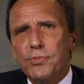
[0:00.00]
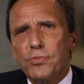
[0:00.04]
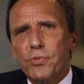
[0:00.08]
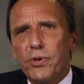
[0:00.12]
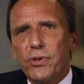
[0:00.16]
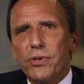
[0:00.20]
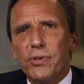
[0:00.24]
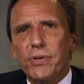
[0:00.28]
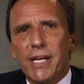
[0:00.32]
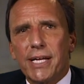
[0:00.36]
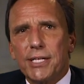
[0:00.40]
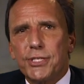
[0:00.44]
where
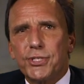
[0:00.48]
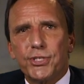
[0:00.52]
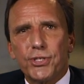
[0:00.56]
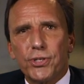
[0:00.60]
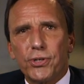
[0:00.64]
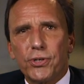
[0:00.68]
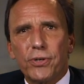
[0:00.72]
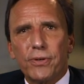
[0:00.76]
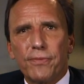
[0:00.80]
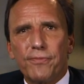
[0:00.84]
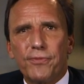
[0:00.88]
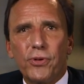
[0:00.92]
you're not
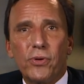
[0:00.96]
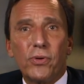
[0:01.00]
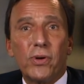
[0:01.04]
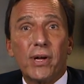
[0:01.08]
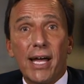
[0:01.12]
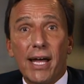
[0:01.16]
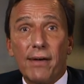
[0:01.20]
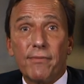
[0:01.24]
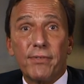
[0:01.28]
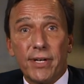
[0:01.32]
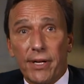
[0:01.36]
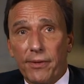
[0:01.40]
sure if you
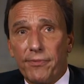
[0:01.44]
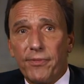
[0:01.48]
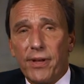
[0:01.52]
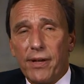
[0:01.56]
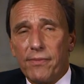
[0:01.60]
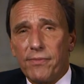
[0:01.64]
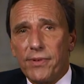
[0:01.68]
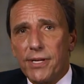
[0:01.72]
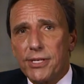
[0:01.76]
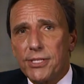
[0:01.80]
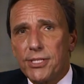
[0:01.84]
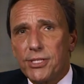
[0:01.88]
have enough
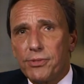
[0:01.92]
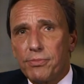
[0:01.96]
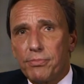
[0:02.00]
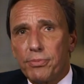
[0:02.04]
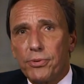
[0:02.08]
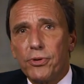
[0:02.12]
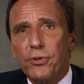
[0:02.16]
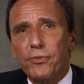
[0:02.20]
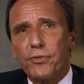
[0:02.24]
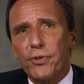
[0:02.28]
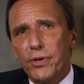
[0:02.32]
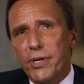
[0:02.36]
evidence to
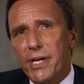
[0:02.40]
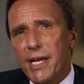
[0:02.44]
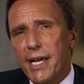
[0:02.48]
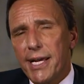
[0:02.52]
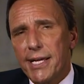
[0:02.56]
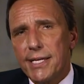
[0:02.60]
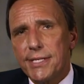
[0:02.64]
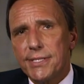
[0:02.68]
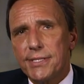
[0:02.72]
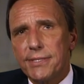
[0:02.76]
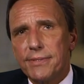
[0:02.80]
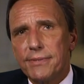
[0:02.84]
prove your
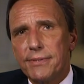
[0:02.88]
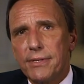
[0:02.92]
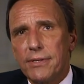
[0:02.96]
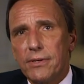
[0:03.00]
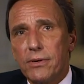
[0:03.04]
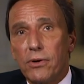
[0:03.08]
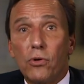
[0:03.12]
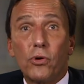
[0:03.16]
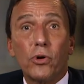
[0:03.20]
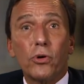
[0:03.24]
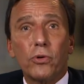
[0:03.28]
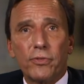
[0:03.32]
case,
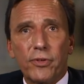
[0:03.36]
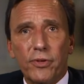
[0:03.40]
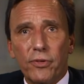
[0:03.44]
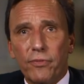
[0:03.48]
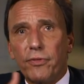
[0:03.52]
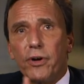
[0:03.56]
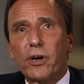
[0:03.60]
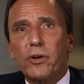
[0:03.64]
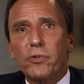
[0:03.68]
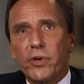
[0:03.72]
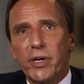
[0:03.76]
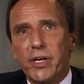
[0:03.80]
or
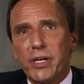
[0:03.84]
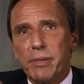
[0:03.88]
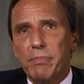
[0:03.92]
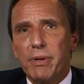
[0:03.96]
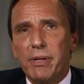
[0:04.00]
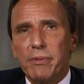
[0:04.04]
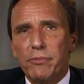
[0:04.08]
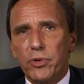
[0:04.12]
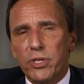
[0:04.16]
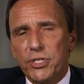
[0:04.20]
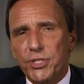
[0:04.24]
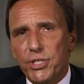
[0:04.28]
you've already
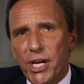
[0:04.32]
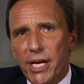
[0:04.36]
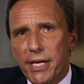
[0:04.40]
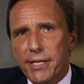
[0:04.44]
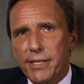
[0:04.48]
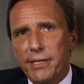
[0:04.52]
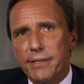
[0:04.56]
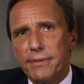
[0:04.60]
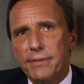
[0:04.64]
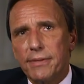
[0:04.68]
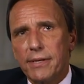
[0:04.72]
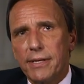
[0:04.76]
been
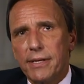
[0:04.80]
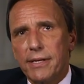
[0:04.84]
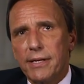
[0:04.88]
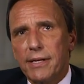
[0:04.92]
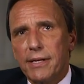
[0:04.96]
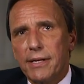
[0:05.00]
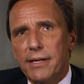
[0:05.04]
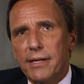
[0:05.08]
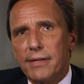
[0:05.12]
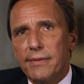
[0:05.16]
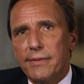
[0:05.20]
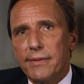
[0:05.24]
rejected,
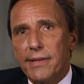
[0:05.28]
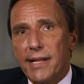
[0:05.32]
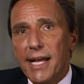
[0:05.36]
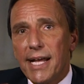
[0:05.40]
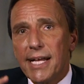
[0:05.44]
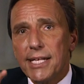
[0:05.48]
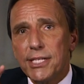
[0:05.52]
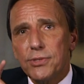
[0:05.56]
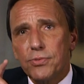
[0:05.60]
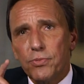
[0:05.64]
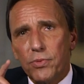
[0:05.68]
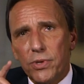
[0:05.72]

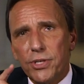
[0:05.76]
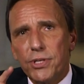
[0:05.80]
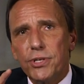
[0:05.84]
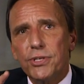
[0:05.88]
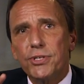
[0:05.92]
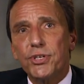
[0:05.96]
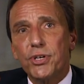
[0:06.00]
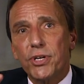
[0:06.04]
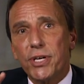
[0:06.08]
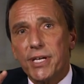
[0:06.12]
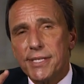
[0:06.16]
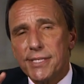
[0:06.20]
that's when you
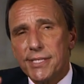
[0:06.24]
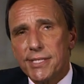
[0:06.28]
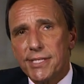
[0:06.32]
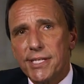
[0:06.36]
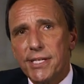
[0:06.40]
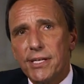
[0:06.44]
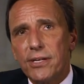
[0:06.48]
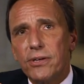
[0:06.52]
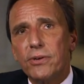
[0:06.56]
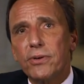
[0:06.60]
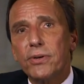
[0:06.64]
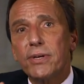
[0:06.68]
should
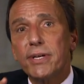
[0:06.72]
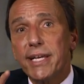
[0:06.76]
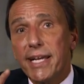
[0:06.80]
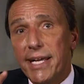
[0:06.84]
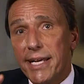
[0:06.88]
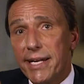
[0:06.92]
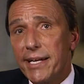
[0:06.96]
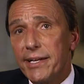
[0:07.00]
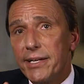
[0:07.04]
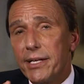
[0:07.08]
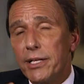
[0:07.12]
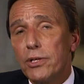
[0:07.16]
consider
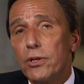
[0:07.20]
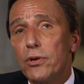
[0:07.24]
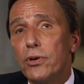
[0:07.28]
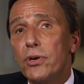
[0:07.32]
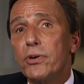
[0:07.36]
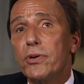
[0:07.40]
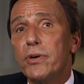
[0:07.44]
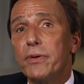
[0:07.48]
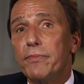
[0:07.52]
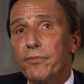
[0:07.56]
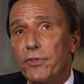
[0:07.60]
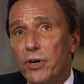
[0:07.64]
getting a
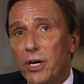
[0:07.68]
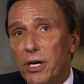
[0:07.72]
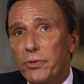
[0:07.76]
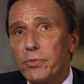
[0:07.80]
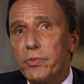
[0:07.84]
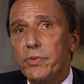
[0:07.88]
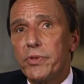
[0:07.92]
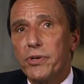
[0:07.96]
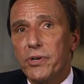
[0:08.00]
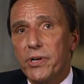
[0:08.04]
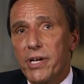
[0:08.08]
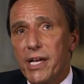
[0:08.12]
lawyer involved
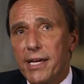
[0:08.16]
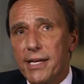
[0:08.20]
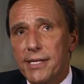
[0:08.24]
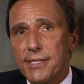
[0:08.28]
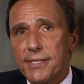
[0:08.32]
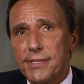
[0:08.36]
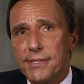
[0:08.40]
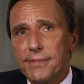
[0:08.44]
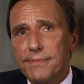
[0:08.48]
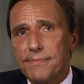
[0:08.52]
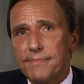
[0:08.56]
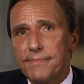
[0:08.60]
with your
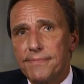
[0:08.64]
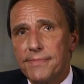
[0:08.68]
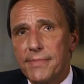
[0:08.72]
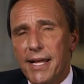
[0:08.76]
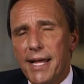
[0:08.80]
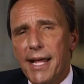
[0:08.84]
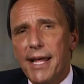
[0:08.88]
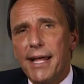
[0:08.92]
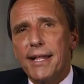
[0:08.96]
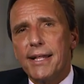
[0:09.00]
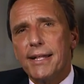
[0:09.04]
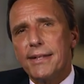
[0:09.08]
case.
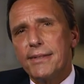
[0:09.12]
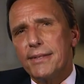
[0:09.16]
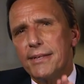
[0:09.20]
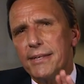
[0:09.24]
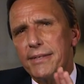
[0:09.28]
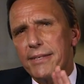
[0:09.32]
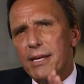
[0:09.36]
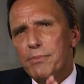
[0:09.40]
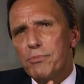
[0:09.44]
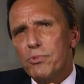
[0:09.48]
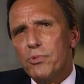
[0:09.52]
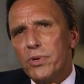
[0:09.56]
The
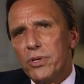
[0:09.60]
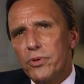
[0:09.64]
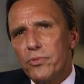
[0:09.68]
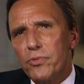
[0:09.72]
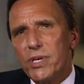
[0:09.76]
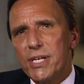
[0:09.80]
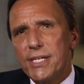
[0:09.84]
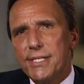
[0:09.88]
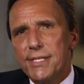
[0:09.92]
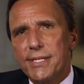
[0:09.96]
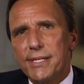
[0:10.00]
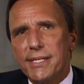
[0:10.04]
number one
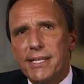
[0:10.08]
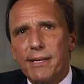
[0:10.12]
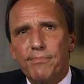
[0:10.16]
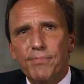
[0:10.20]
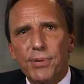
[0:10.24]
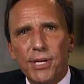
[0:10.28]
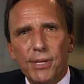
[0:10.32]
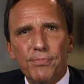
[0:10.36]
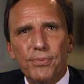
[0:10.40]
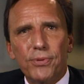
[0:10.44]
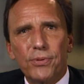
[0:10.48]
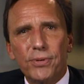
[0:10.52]
reason that
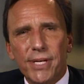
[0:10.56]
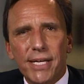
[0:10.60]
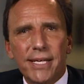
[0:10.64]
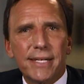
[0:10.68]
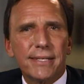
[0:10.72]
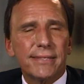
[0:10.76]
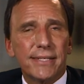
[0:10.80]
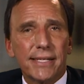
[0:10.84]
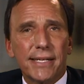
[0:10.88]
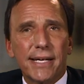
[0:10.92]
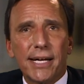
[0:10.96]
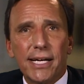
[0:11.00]
people
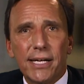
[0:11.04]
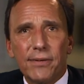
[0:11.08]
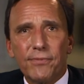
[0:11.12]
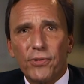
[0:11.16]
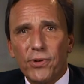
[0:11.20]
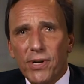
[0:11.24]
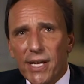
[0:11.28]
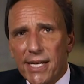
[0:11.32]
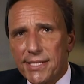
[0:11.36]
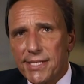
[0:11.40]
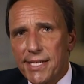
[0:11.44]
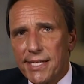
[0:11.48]
get denied
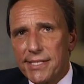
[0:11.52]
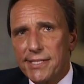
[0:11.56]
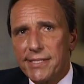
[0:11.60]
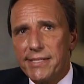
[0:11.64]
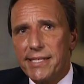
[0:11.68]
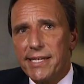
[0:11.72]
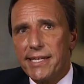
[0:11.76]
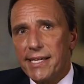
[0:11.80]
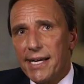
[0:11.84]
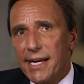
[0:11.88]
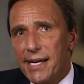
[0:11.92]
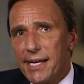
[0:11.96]
for
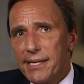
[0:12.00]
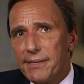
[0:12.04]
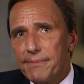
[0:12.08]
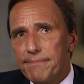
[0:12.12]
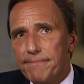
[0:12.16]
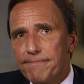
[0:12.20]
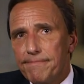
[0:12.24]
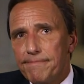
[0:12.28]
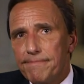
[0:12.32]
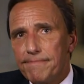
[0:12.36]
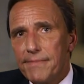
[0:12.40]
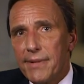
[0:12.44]
SSDI?
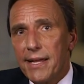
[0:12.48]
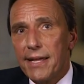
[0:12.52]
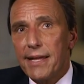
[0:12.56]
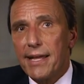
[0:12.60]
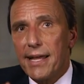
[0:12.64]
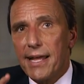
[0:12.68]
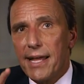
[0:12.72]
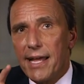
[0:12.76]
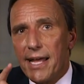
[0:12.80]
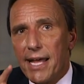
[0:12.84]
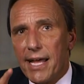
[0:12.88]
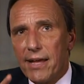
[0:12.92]

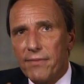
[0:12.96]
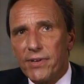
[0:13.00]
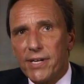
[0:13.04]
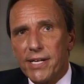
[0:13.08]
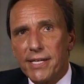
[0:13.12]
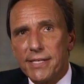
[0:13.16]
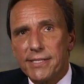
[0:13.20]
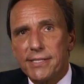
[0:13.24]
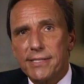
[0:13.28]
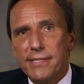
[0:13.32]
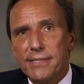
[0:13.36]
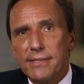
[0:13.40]

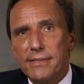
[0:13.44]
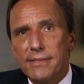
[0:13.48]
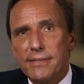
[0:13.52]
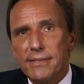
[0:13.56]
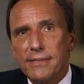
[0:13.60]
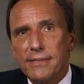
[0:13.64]
Evidence.